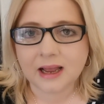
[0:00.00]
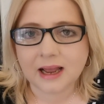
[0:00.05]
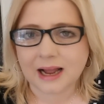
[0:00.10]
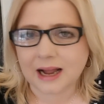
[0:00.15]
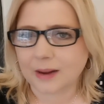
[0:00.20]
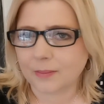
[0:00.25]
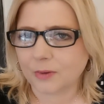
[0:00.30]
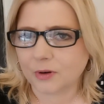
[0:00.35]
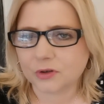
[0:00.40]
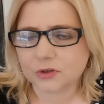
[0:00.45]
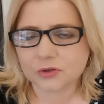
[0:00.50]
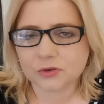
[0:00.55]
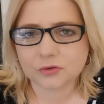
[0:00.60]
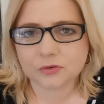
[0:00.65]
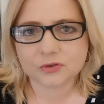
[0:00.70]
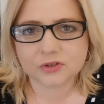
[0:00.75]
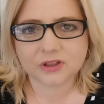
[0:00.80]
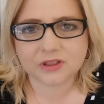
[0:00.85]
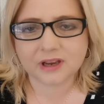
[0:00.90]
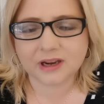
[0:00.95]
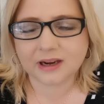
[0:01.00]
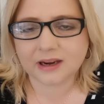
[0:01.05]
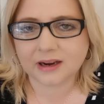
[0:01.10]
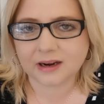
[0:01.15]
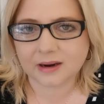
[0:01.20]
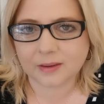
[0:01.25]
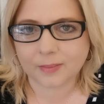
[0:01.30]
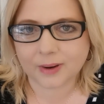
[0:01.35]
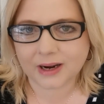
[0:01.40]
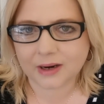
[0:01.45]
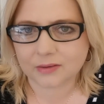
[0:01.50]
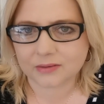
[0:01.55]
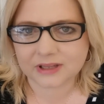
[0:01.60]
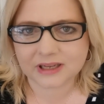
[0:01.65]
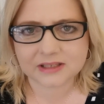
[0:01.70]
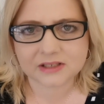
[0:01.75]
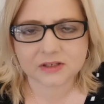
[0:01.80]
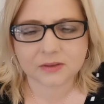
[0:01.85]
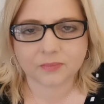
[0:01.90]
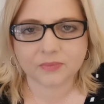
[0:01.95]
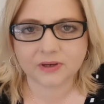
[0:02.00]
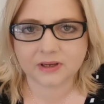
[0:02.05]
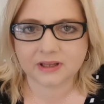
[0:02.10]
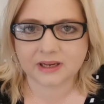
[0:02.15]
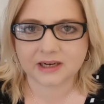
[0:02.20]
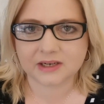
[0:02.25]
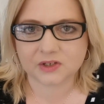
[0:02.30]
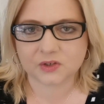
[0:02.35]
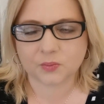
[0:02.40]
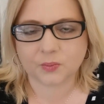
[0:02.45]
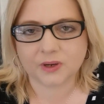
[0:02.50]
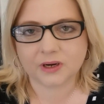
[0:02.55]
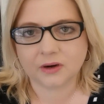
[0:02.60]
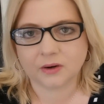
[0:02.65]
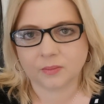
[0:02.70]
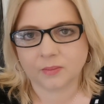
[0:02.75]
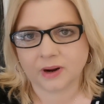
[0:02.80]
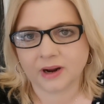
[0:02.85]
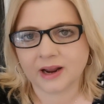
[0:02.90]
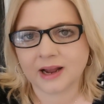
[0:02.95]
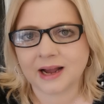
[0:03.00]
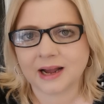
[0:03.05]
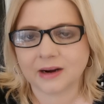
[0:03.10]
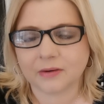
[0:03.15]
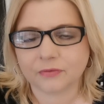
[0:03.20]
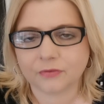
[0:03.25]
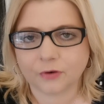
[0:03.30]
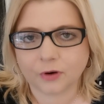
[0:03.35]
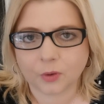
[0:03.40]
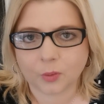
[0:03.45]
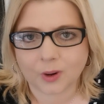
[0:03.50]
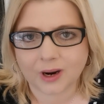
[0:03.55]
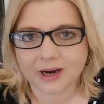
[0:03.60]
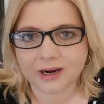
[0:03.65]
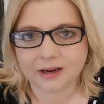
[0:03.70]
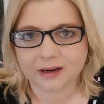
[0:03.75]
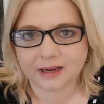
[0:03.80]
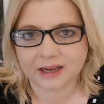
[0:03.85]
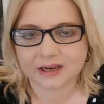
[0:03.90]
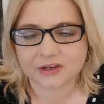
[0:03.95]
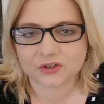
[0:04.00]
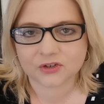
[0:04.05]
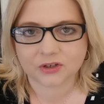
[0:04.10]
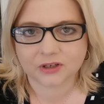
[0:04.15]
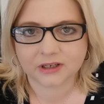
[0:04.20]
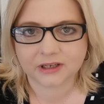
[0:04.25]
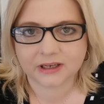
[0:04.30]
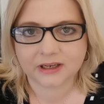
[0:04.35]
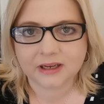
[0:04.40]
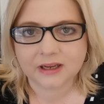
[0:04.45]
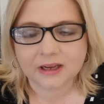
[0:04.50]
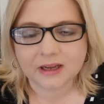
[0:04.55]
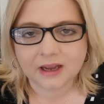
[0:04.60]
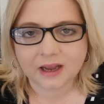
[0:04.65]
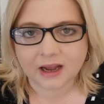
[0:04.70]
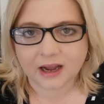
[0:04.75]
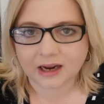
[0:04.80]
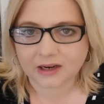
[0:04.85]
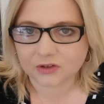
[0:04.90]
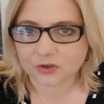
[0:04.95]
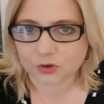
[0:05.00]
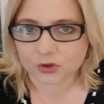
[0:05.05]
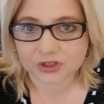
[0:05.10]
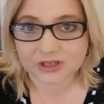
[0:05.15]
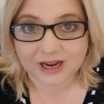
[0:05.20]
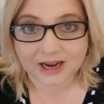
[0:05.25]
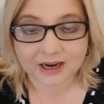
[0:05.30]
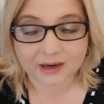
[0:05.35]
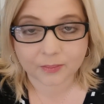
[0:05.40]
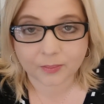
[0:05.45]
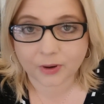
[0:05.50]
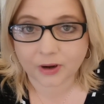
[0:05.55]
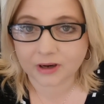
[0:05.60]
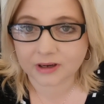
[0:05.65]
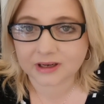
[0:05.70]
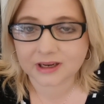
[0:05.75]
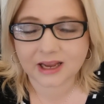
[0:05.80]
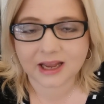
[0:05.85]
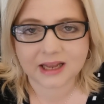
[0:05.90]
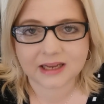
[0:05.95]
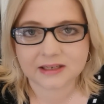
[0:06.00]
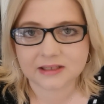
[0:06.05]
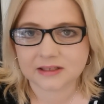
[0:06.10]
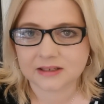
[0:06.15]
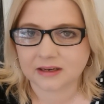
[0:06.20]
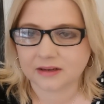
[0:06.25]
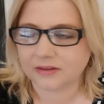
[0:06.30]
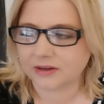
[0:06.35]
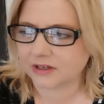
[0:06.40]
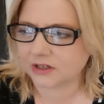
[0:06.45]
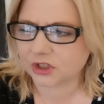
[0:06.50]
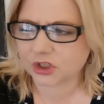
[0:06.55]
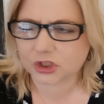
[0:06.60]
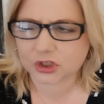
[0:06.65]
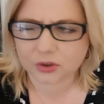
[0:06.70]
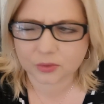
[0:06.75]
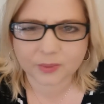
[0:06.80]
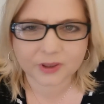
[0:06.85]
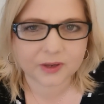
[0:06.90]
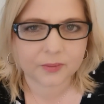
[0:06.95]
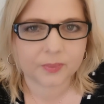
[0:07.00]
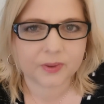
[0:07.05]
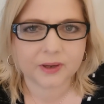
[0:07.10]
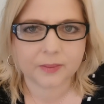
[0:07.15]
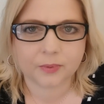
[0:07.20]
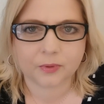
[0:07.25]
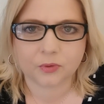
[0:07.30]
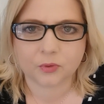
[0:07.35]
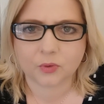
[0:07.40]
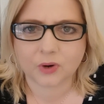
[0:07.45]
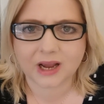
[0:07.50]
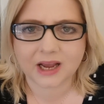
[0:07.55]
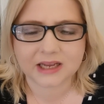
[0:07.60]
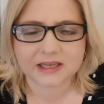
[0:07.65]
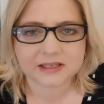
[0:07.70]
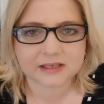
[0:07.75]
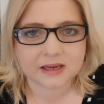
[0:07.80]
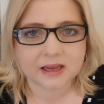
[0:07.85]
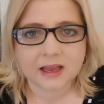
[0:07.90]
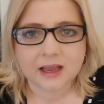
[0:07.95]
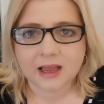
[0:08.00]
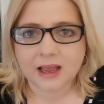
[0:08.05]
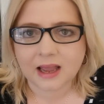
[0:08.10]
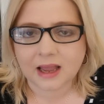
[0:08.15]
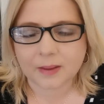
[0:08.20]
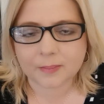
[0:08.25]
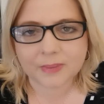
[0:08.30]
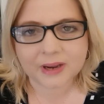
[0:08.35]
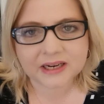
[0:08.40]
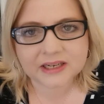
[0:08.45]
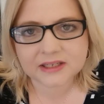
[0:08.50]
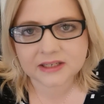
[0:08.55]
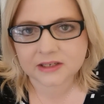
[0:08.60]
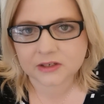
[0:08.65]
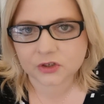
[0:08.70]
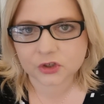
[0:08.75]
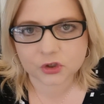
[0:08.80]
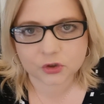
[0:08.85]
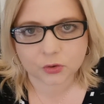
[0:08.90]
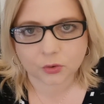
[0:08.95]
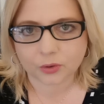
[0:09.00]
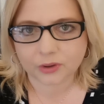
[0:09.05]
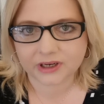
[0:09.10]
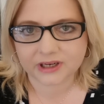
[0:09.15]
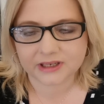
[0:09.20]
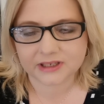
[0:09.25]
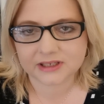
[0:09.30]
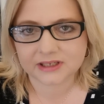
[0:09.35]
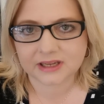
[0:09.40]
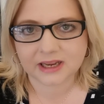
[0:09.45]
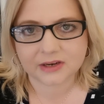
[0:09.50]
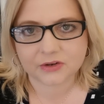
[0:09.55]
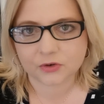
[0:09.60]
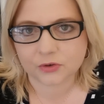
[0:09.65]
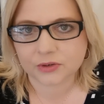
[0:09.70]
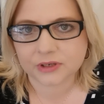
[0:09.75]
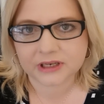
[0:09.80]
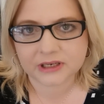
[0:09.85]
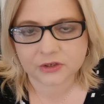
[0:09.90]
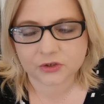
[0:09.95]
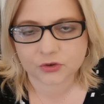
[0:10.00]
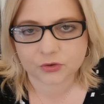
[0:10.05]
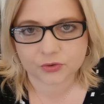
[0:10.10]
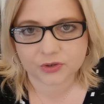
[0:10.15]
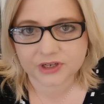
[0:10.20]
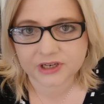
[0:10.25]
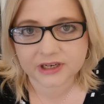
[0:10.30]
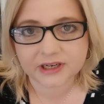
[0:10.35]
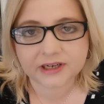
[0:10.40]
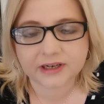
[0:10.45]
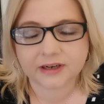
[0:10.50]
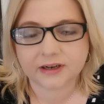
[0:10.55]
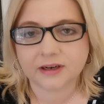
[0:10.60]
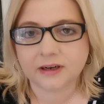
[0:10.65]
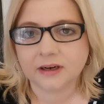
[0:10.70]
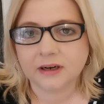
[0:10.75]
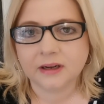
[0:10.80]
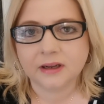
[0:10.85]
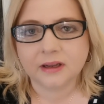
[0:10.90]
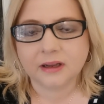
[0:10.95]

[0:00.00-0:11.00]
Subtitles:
I'm also thinking about, that's something that has been on my heart for a while actually, to start a podcast. There are so many people who has amazing stories that you need to hear.